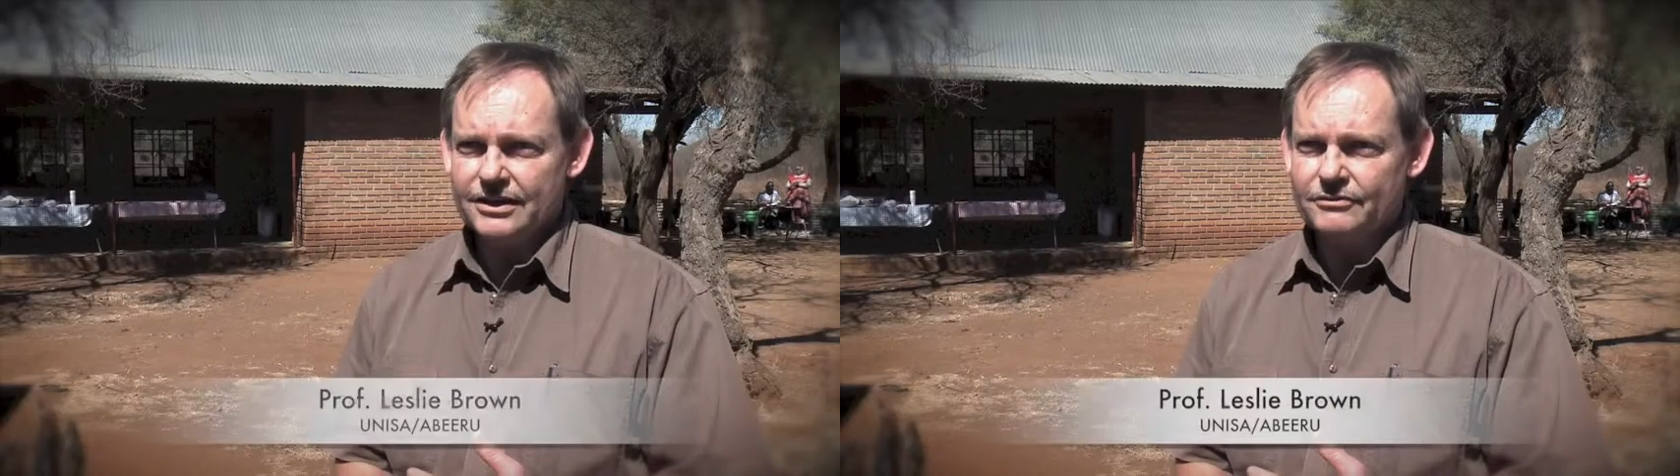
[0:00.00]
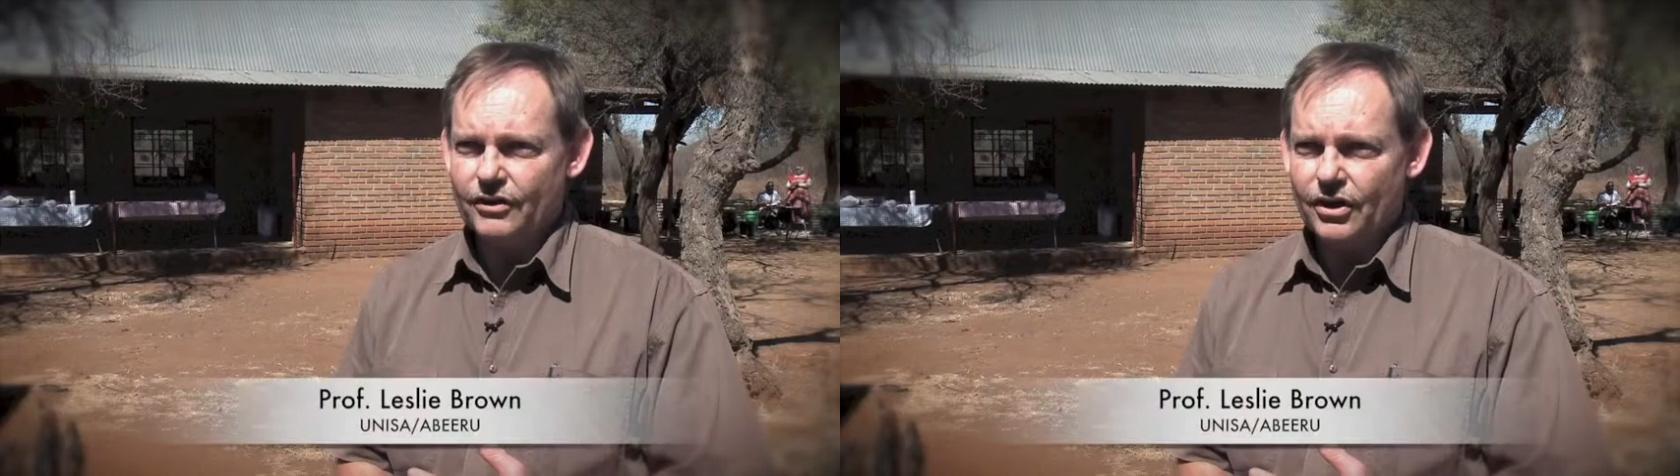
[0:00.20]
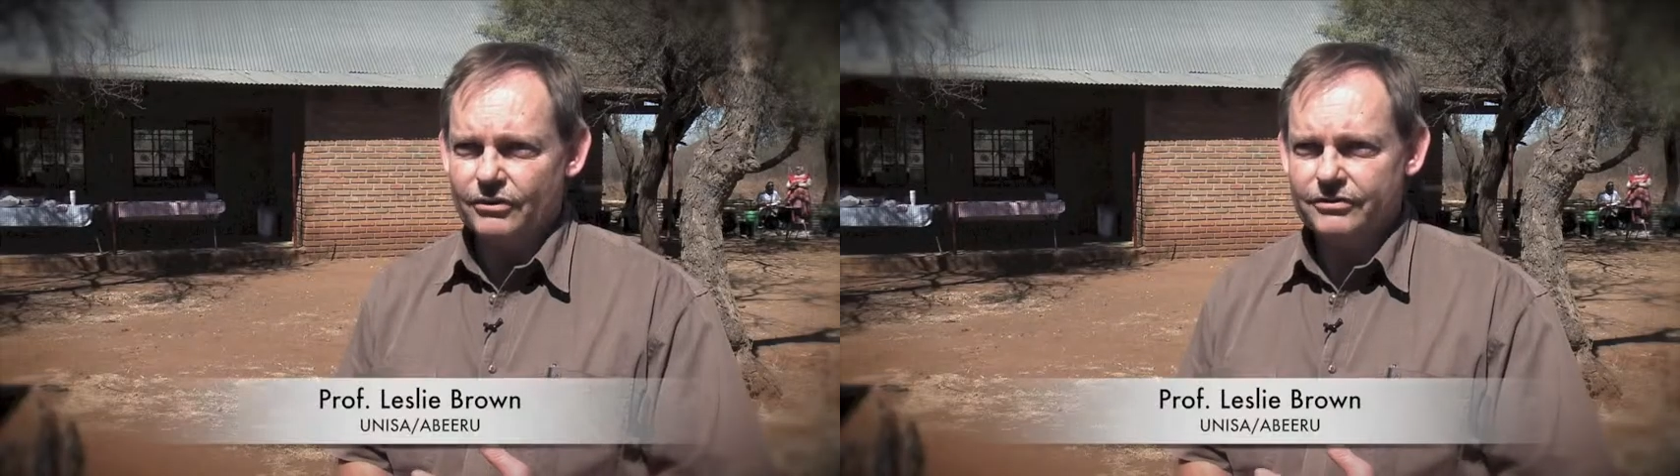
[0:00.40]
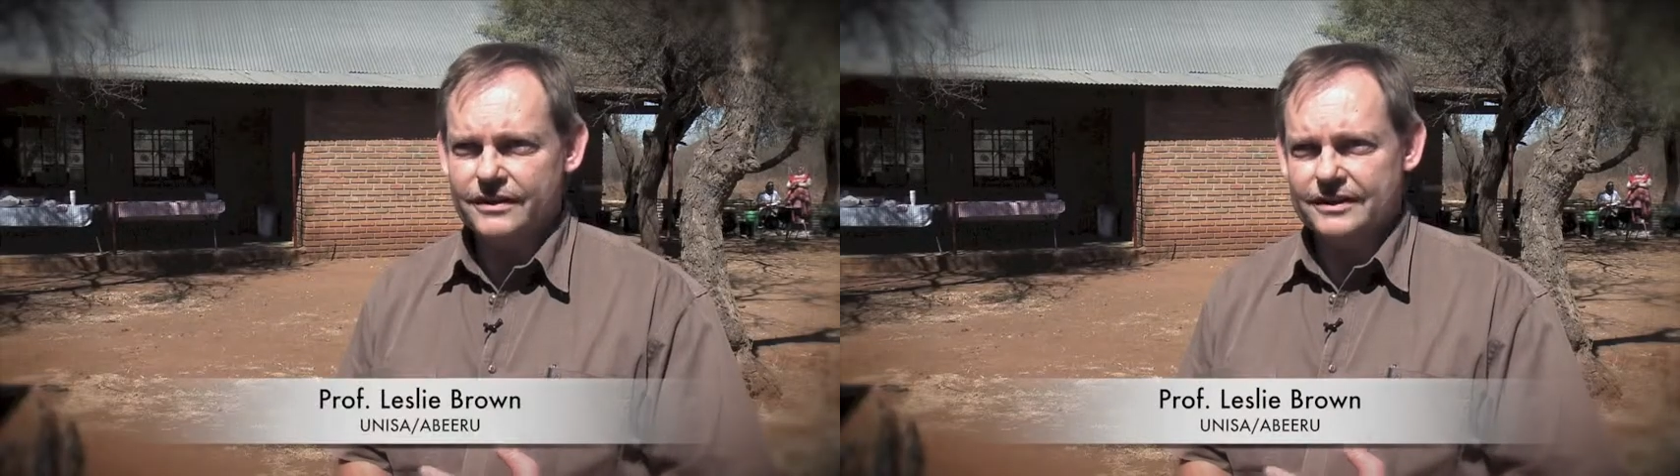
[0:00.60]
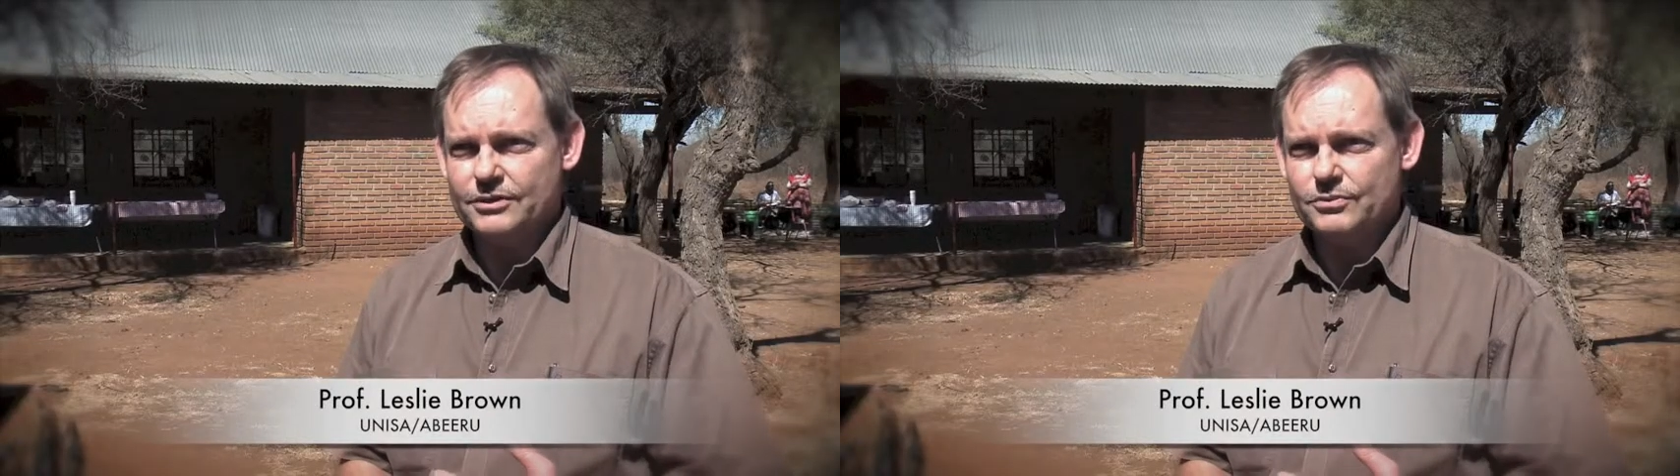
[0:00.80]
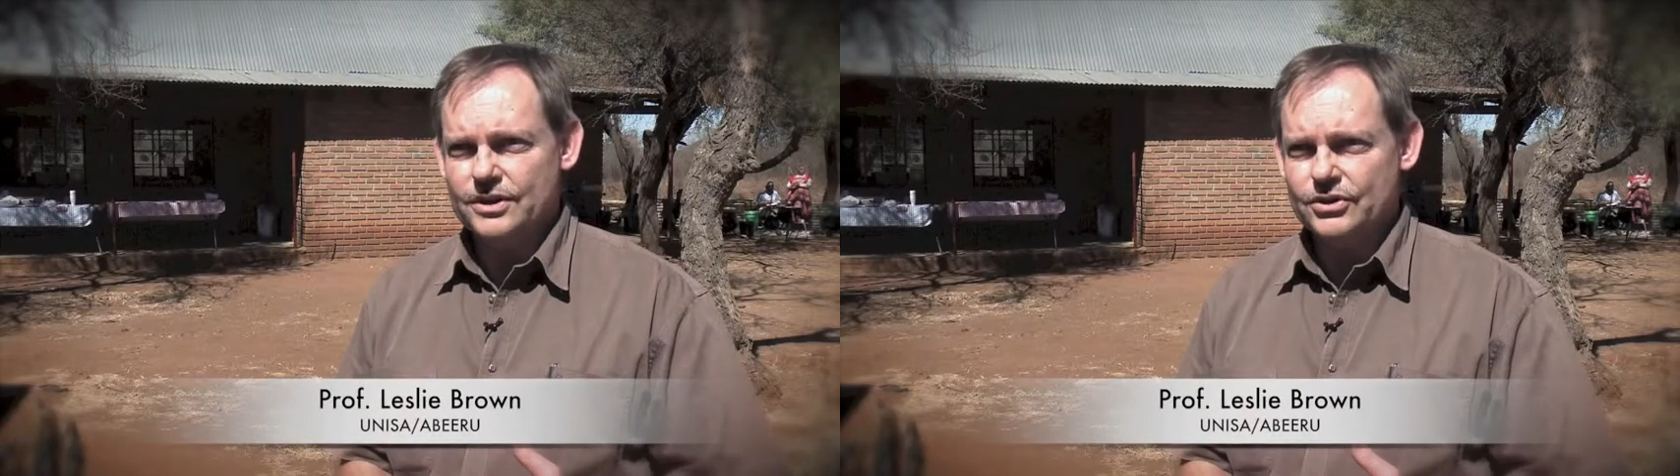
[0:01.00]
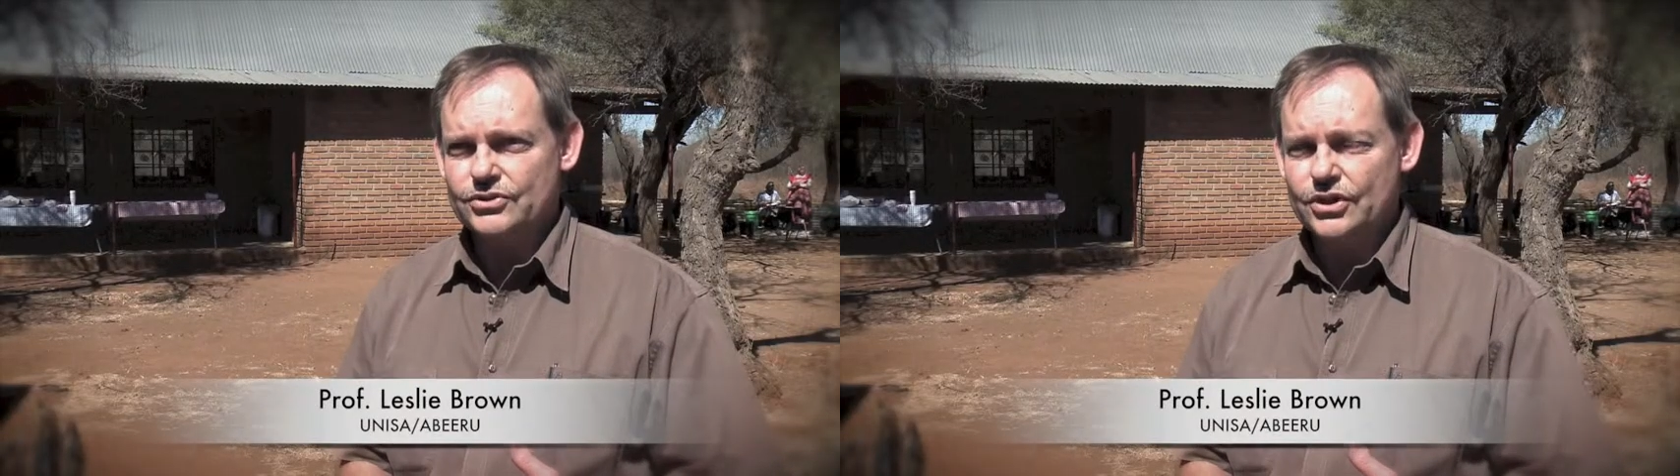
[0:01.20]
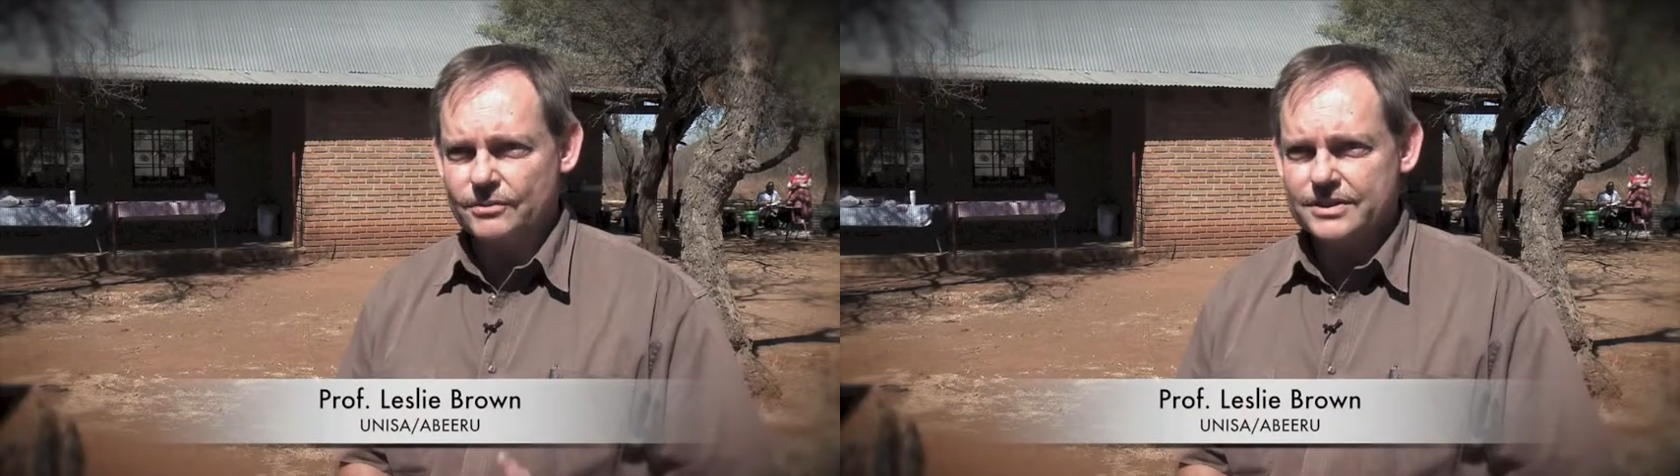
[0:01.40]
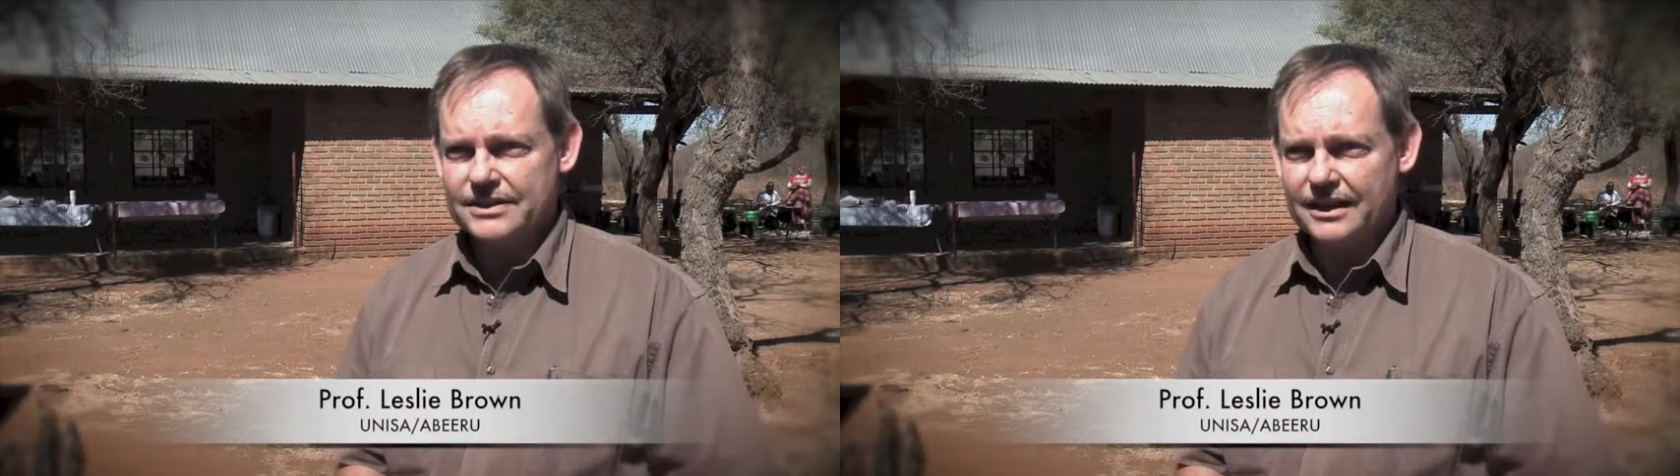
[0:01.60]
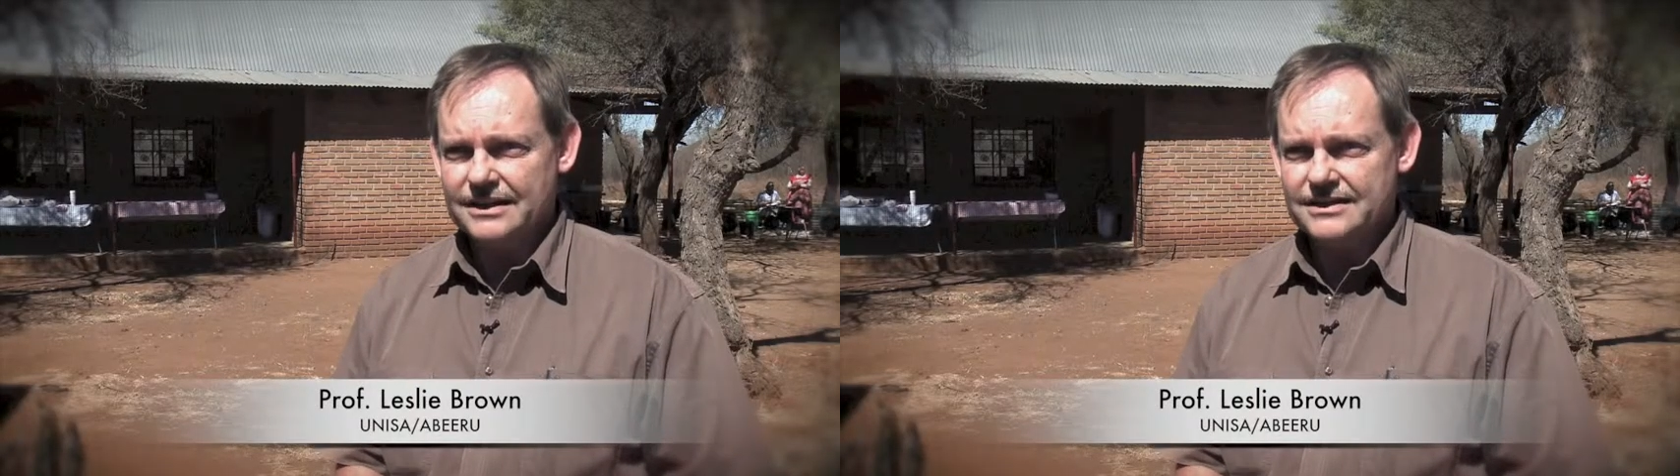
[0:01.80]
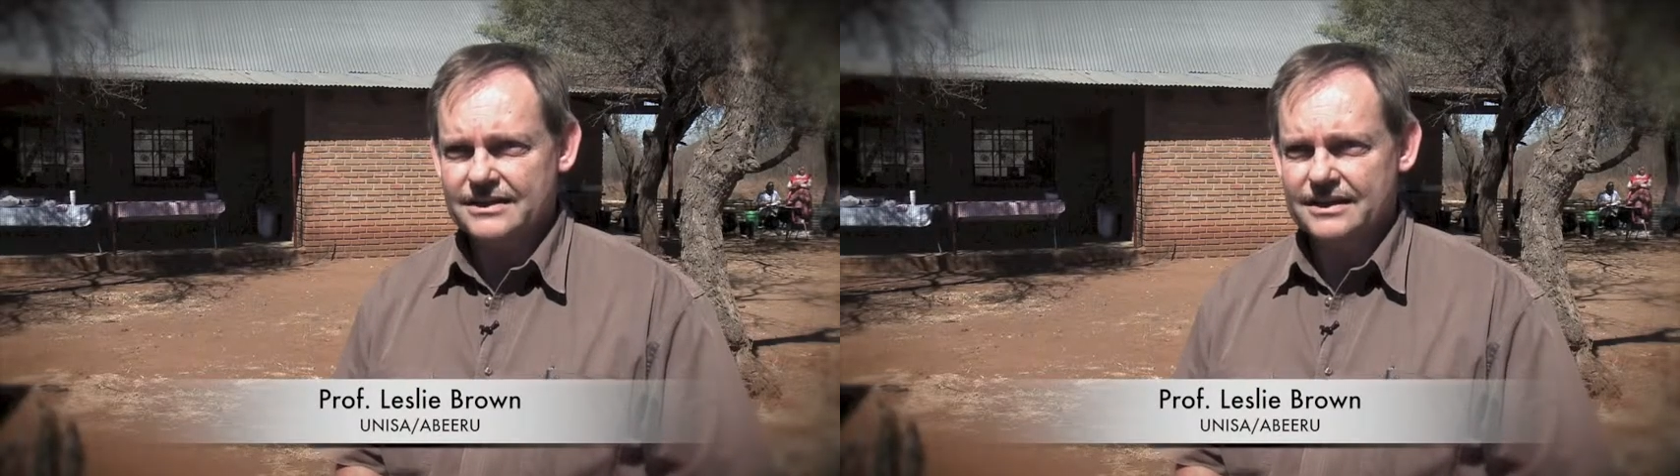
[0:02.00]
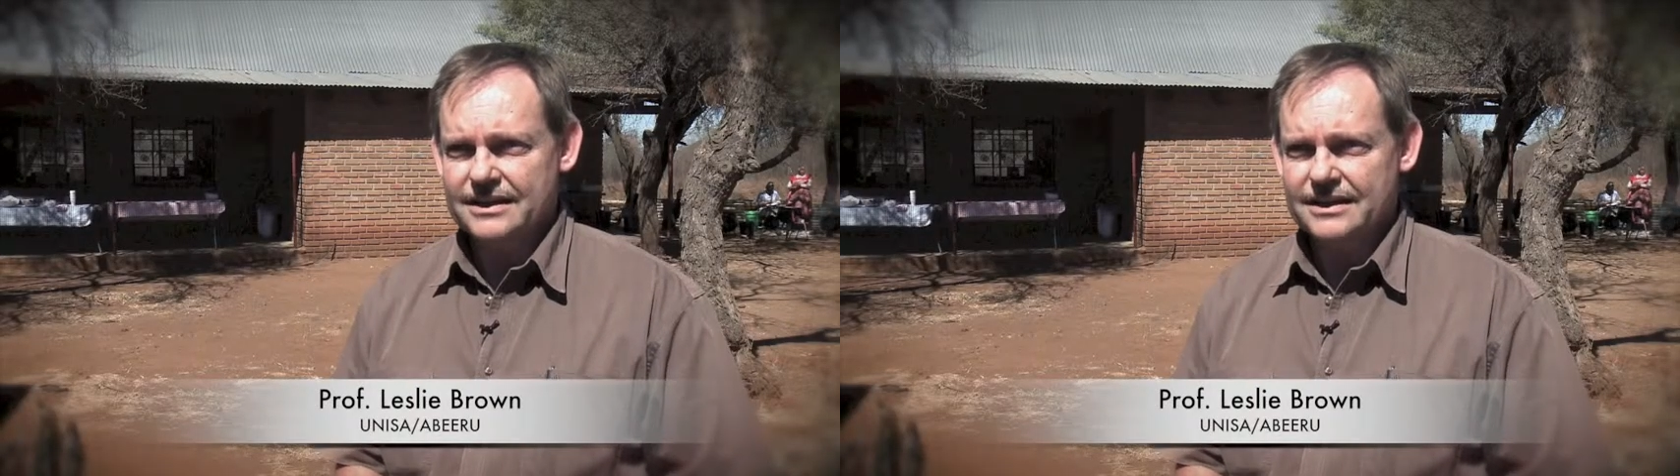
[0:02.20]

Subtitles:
involves that we use herbicides,